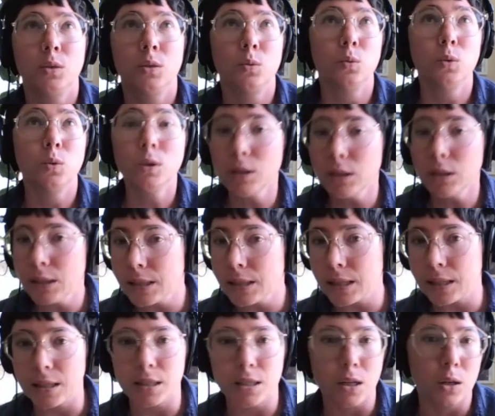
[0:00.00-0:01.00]
rules
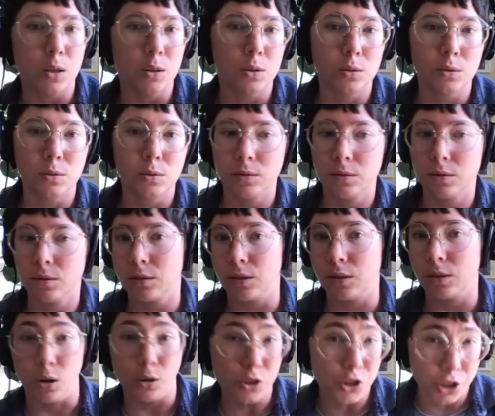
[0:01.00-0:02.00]
and its own
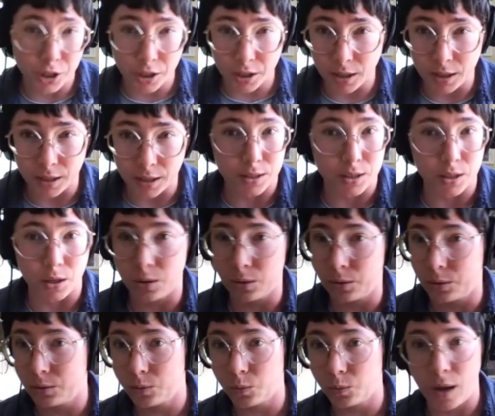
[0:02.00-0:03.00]
culture and its
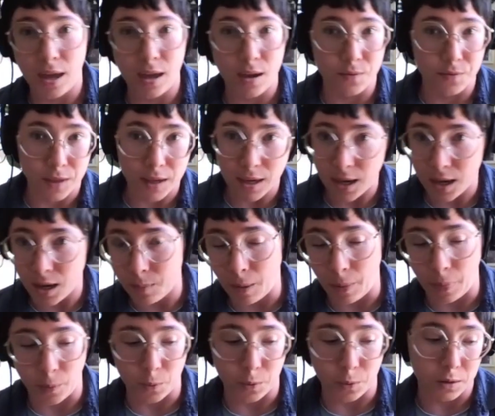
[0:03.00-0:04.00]
own way of thinking
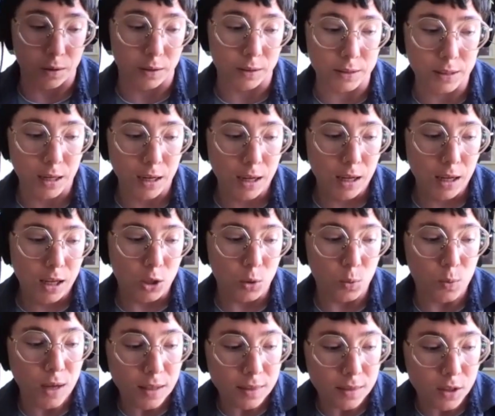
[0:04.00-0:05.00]
about the world,
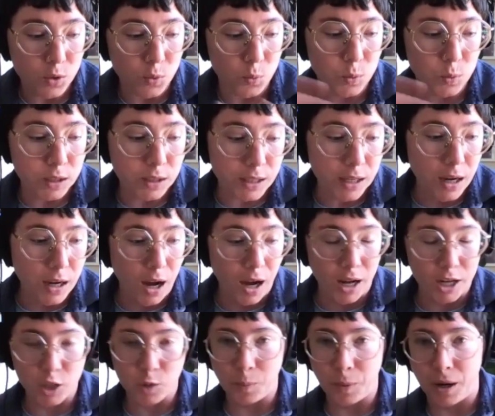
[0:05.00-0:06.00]
you get this really
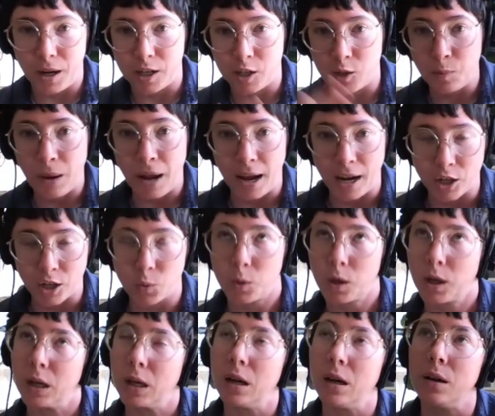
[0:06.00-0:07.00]
hodgepodge
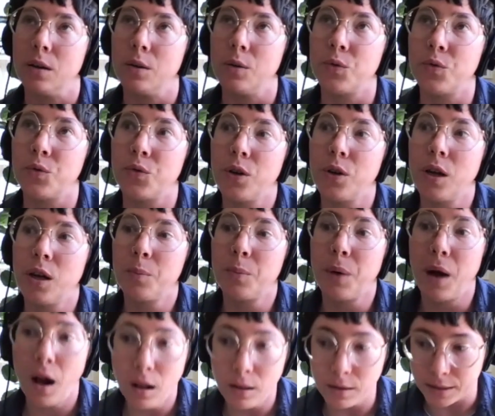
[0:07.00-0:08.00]
patchwork of
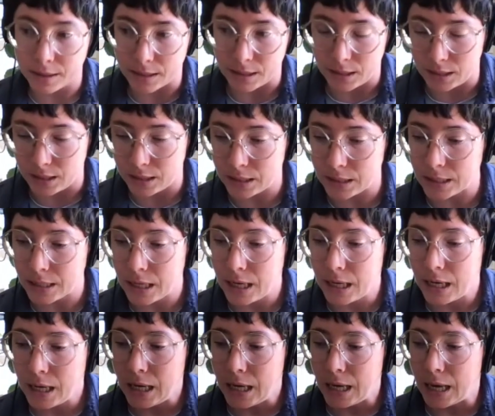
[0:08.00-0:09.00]
policies.
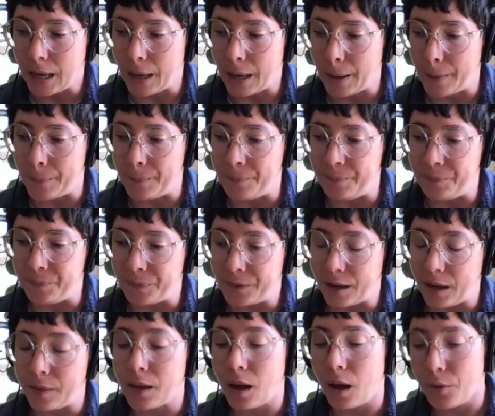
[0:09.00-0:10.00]
And
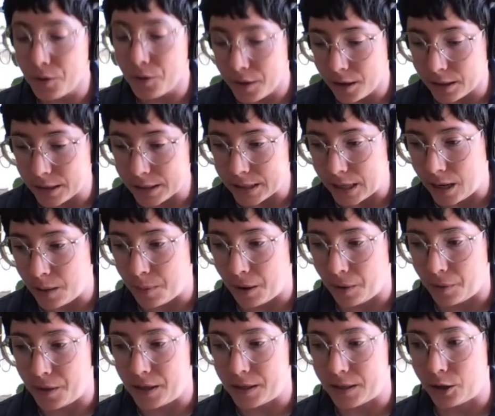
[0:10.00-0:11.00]
the other thing I'll say
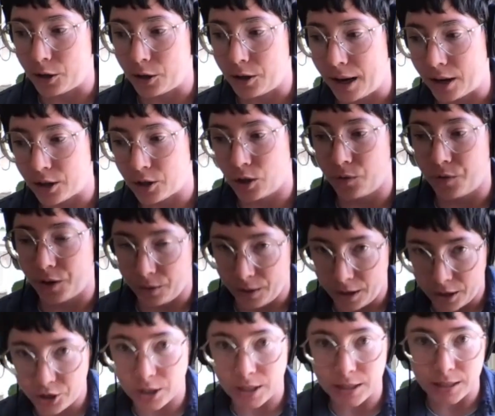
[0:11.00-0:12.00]
about these international
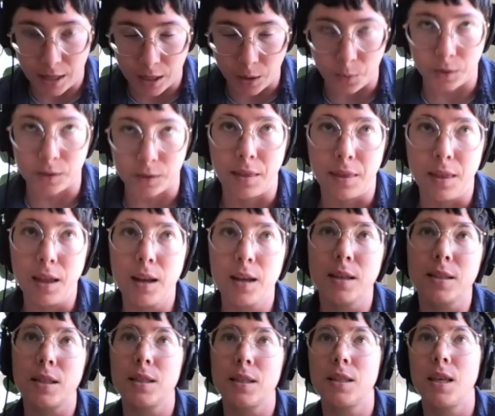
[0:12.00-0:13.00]
federations like World
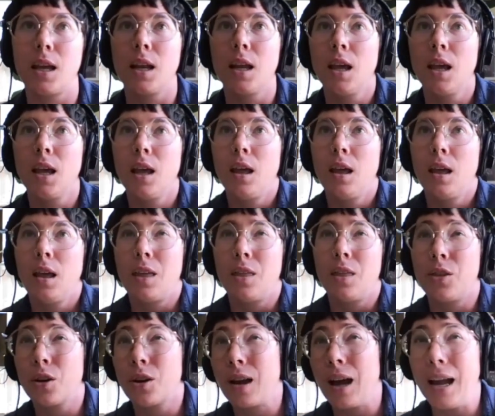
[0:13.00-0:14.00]
Athletics is that
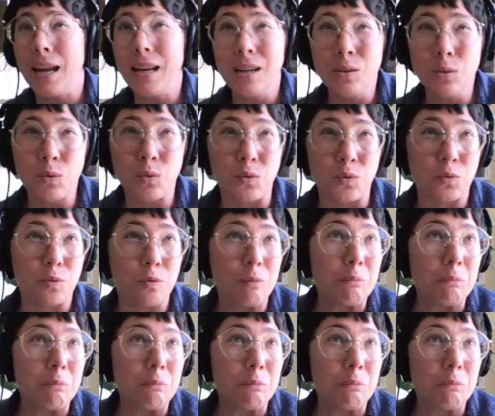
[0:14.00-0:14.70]
they're kind of